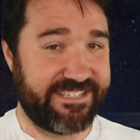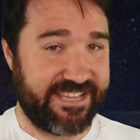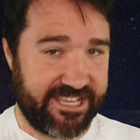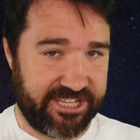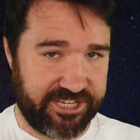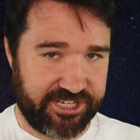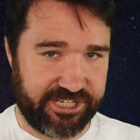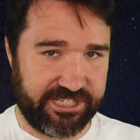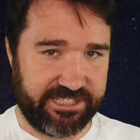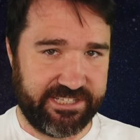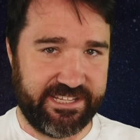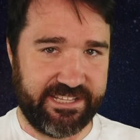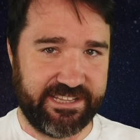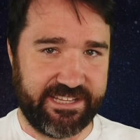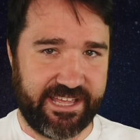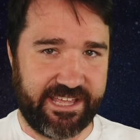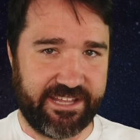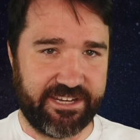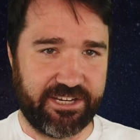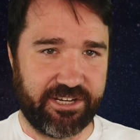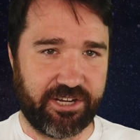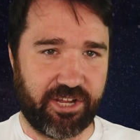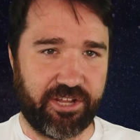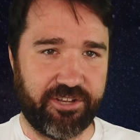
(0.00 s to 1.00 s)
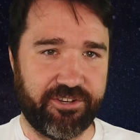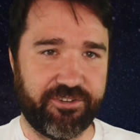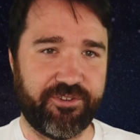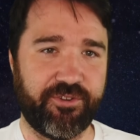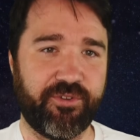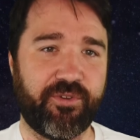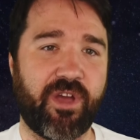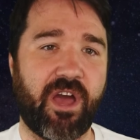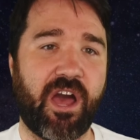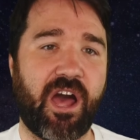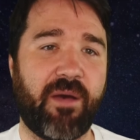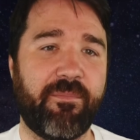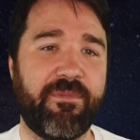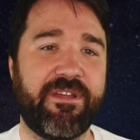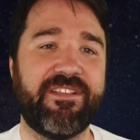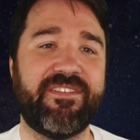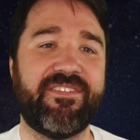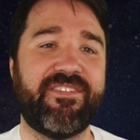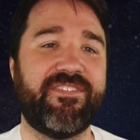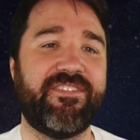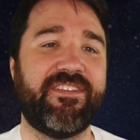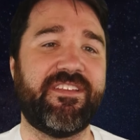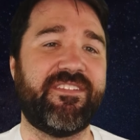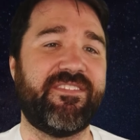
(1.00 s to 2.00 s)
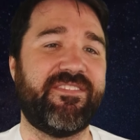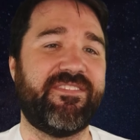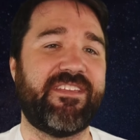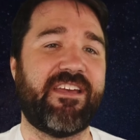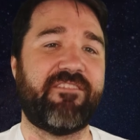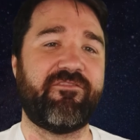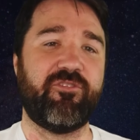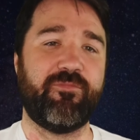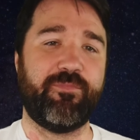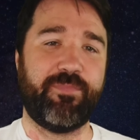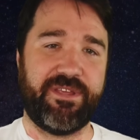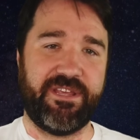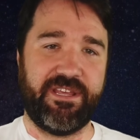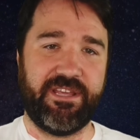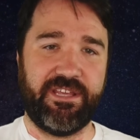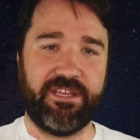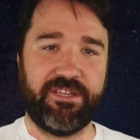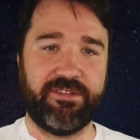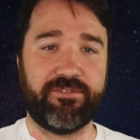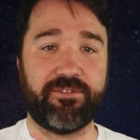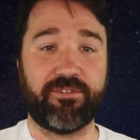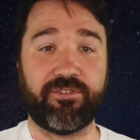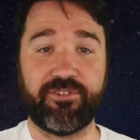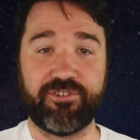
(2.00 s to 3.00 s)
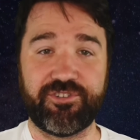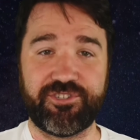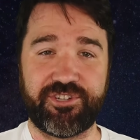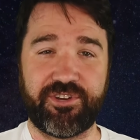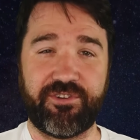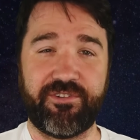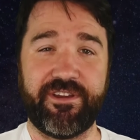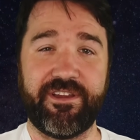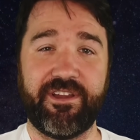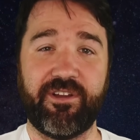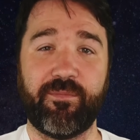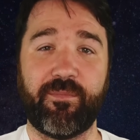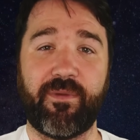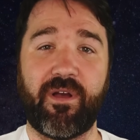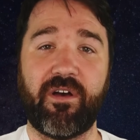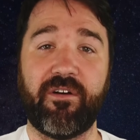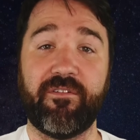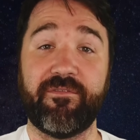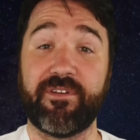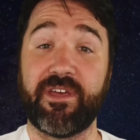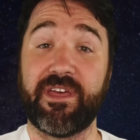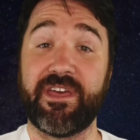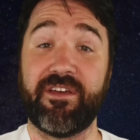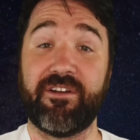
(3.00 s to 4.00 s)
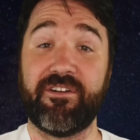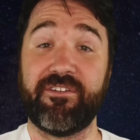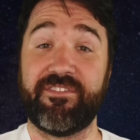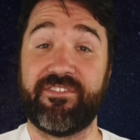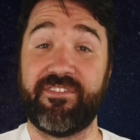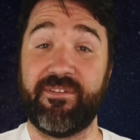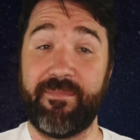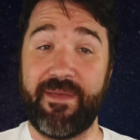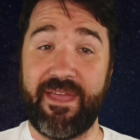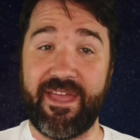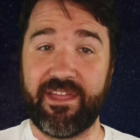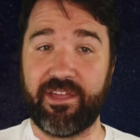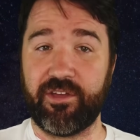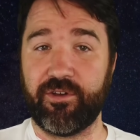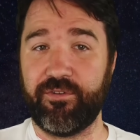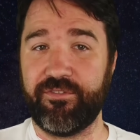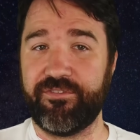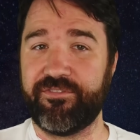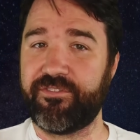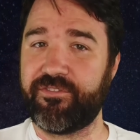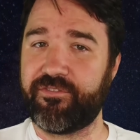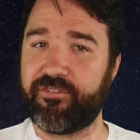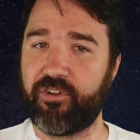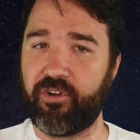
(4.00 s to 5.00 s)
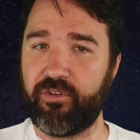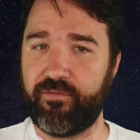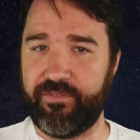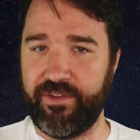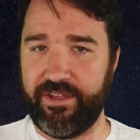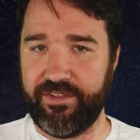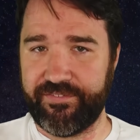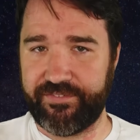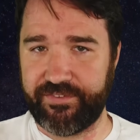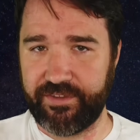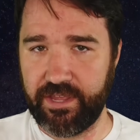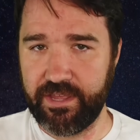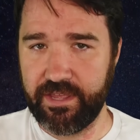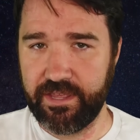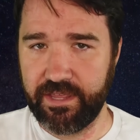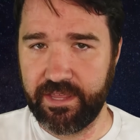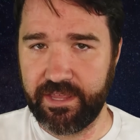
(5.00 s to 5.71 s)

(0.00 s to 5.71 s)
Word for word: intentionally landed onto comet sixty-seven P, or Churyumov-Gerasimenko's surface,